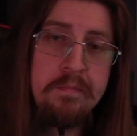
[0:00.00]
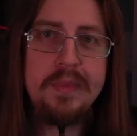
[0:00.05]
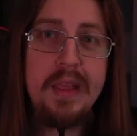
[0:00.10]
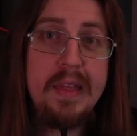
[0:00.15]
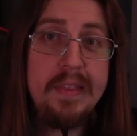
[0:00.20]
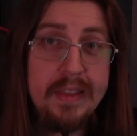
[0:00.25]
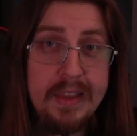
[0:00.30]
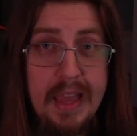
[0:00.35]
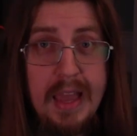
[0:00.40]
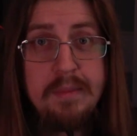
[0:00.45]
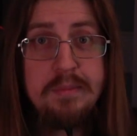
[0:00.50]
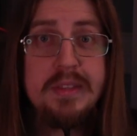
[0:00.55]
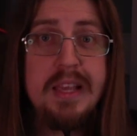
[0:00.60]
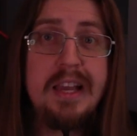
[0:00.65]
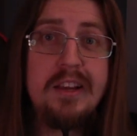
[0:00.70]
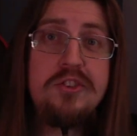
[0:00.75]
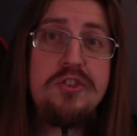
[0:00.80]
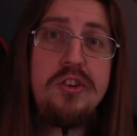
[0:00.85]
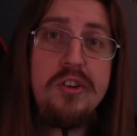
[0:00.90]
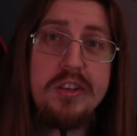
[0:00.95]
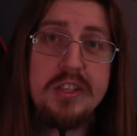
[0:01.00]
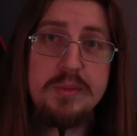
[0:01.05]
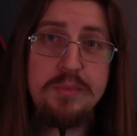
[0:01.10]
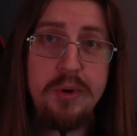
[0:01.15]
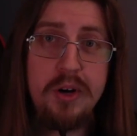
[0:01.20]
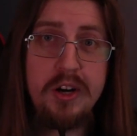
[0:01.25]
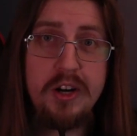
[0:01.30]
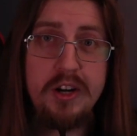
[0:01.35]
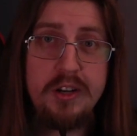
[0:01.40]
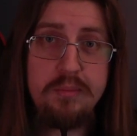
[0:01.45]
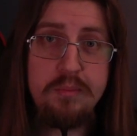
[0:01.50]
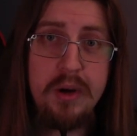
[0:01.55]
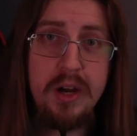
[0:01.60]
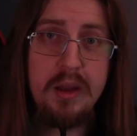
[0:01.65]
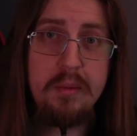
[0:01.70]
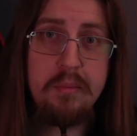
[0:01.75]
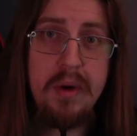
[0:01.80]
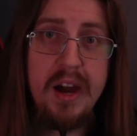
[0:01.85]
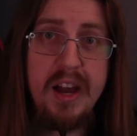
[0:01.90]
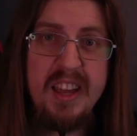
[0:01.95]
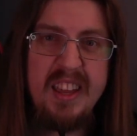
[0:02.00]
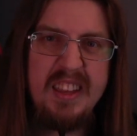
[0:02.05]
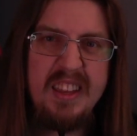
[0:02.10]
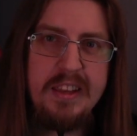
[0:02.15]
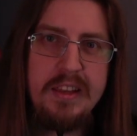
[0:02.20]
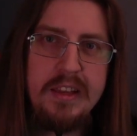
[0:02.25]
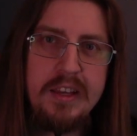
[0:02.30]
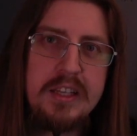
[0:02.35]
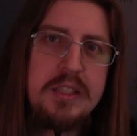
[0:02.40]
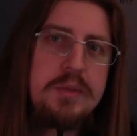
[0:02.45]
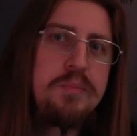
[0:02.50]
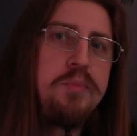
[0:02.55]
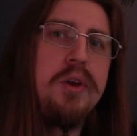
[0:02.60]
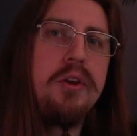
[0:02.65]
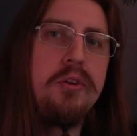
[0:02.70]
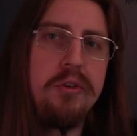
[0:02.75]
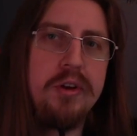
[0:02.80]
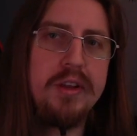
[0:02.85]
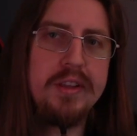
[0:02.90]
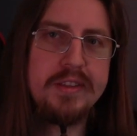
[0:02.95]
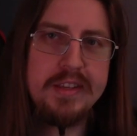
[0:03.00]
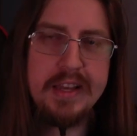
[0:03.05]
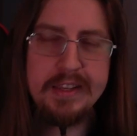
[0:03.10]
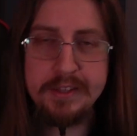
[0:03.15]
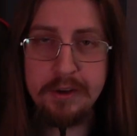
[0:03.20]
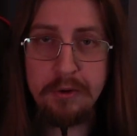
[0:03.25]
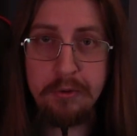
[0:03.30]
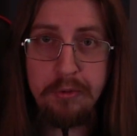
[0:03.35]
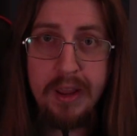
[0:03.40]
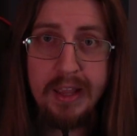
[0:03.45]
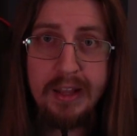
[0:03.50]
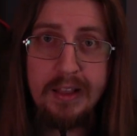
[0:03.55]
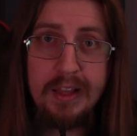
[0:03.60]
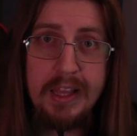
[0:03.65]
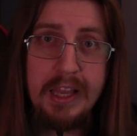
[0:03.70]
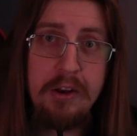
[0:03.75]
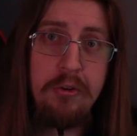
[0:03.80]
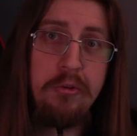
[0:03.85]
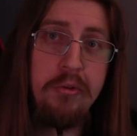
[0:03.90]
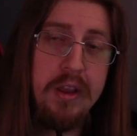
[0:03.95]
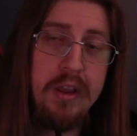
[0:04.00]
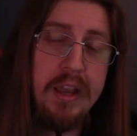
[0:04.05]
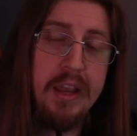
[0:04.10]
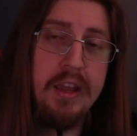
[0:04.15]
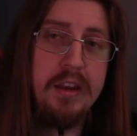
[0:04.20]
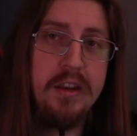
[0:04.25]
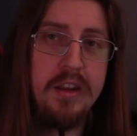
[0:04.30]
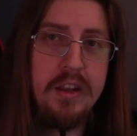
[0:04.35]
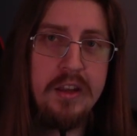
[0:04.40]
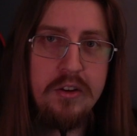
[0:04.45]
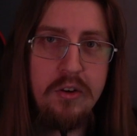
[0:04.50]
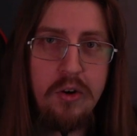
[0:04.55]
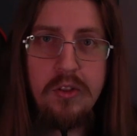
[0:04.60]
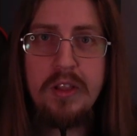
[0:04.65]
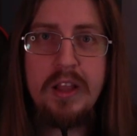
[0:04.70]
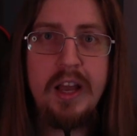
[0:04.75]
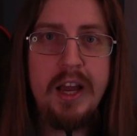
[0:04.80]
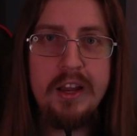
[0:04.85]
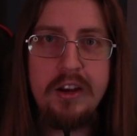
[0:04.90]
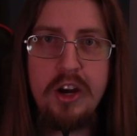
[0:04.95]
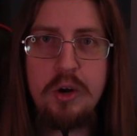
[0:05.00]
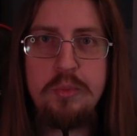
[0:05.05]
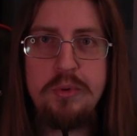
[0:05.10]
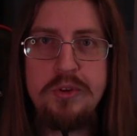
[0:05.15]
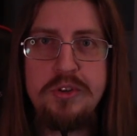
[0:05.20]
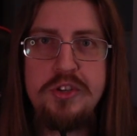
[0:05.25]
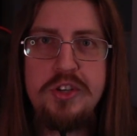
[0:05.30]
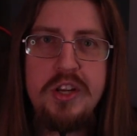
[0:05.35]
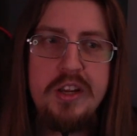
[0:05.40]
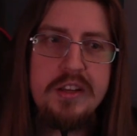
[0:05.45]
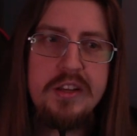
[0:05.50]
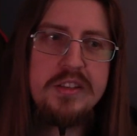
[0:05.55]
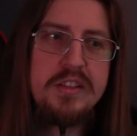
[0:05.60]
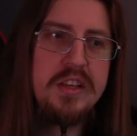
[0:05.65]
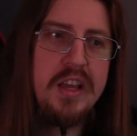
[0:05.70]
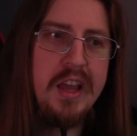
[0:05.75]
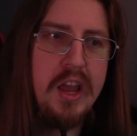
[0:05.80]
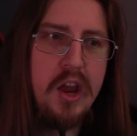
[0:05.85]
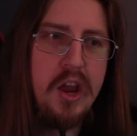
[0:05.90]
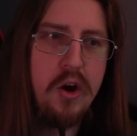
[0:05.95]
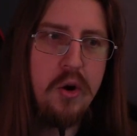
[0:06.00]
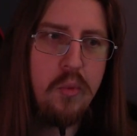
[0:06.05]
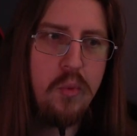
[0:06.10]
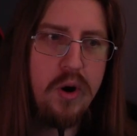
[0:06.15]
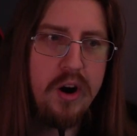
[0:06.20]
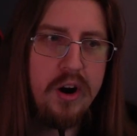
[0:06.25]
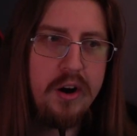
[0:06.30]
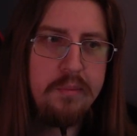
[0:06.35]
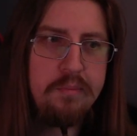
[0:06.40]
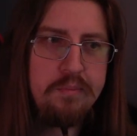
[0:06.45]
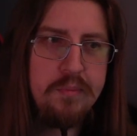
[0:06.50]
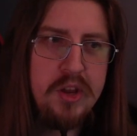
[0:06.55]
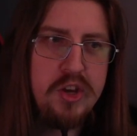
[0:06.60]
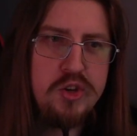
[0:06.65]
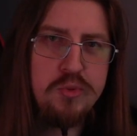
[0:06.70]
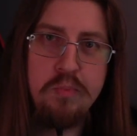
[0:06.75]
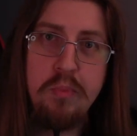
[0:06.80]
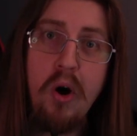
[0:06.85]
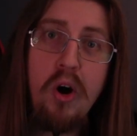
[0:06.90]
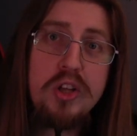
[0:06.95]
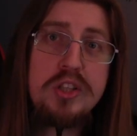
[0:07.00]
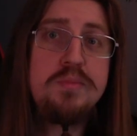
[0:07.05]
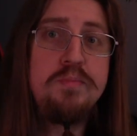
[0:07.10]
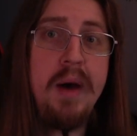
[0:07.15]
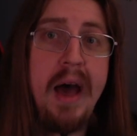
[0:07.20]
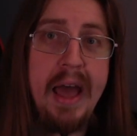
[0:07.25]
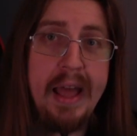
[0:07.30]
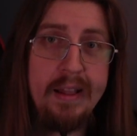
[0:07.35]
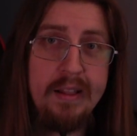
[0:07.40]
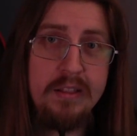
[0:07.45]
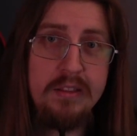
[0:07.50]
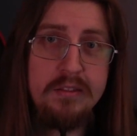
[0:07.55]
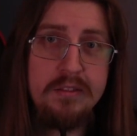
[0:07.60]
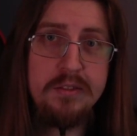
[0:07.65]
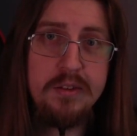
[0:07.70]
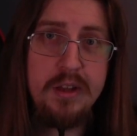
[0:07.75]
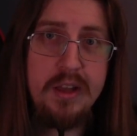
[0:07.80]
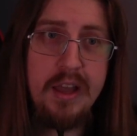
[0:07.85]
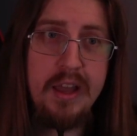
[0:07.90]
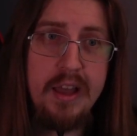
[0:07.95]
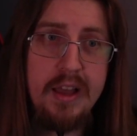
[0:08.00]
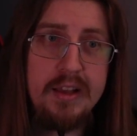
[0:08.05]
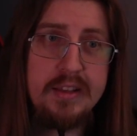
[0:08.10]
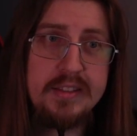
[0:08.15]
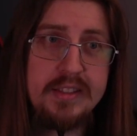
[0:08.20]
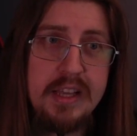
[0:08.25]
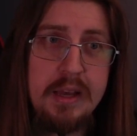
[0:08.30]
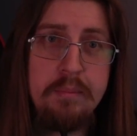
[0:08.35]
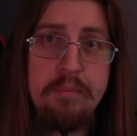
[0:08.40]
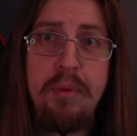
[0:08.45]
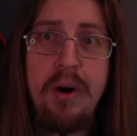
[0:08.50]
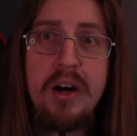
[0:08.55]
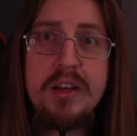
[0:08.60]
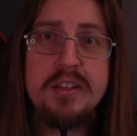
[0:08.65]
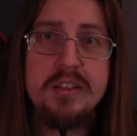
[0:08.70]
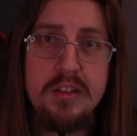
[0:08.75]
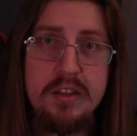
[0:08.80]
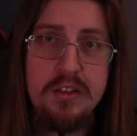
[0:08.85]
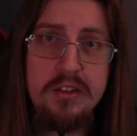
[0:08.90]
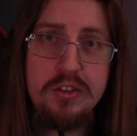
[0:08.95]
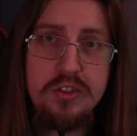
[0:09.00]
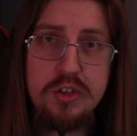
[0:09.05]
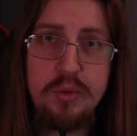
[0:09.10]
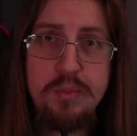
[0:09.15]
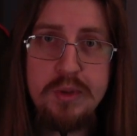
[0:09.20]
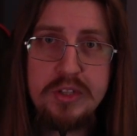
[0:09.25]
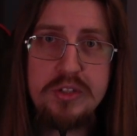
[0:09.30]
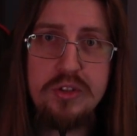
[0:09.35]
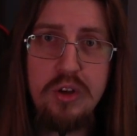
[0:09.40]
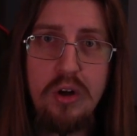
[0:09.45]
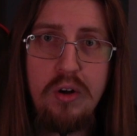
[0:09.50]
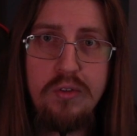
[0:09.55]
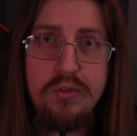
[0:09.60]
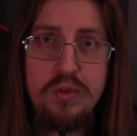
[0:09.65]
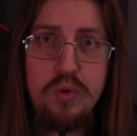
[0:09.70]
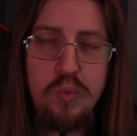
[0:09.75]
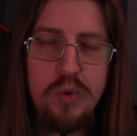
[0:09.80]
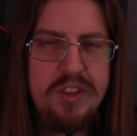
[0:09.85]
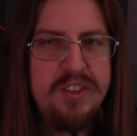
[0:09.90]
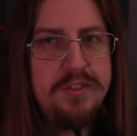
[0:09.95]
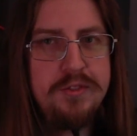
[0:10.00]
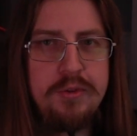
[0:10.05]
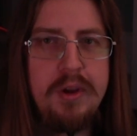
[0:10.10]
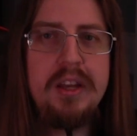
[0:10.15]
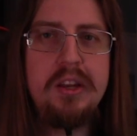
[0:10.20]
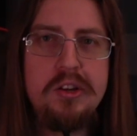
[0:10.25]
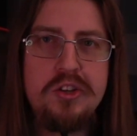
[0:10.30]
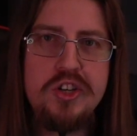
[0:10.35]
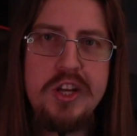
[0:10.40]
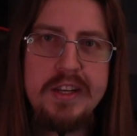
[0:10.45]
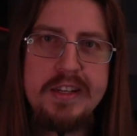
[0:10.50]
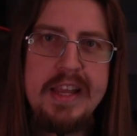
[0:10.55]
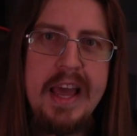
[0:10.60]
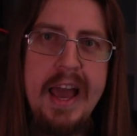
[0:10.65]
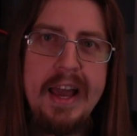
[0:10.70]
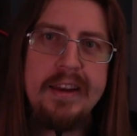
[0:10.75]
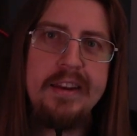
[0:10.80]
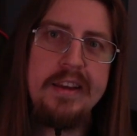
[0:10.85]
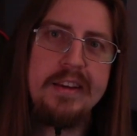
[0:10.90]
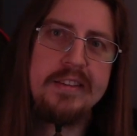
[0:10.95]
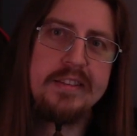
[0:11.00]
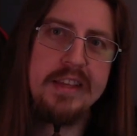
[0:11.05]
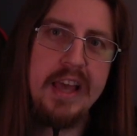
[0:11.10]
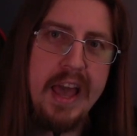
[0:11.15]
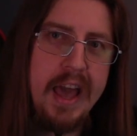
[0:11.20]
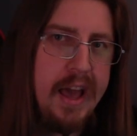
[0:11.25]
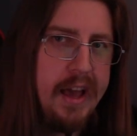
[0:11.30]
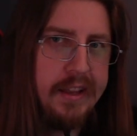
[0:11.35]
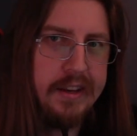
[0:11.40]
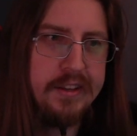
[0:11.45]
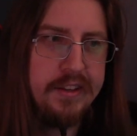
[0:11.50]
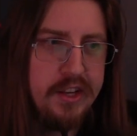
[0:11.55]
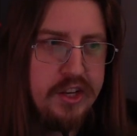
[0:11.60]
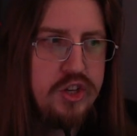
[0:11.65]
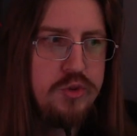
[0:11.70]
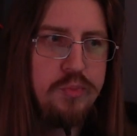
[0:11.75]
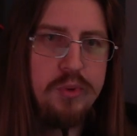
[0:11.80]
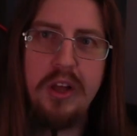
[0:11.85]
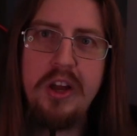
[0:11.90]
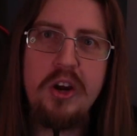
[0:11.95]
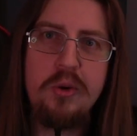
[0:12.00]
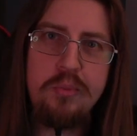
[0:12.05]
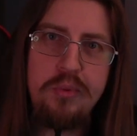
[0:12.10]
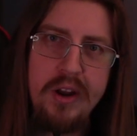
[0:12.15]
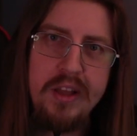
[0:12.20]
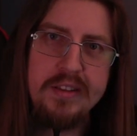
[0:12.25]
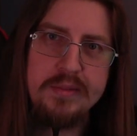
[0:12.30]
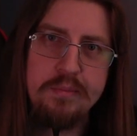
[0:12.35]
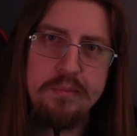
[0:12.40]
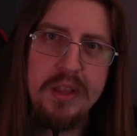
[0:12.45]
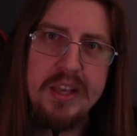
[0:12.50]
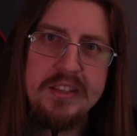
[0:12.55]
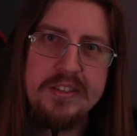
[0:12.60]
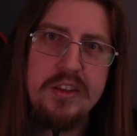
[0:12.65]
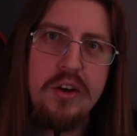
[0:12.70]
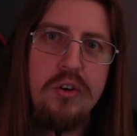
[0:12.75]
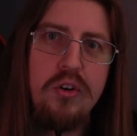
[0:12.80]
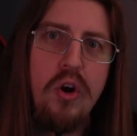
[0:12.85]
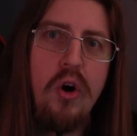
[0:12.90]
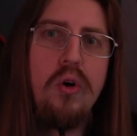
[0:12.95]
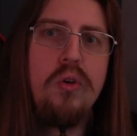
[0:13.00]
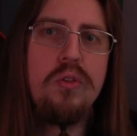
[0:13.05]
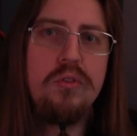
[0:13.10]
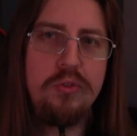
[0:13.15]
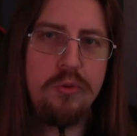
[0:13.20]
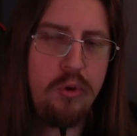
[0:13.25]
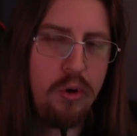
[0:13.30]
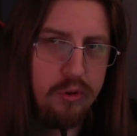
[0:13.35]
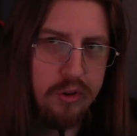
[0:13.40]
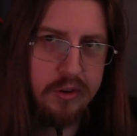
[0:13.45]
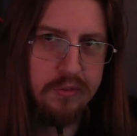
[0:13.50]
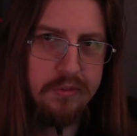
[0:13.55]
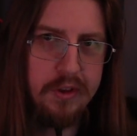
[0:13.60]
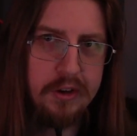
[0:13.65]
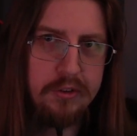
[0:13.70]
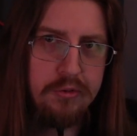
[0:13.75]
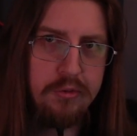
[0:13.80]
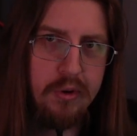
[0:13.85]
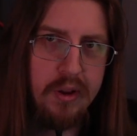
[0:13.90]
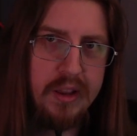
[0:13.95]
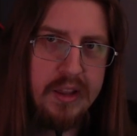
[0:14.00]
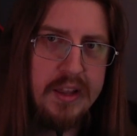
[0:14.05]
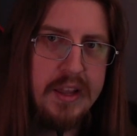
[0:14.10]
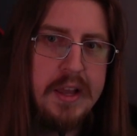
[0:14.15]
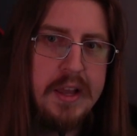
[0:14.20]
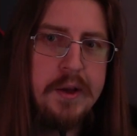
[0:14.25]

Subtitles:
The game is actually inspired by my experience as a raid leader in online RPGs, where each boss battle is a puzzle to be solved with strategy and tactics, and each player plays their own role in victory.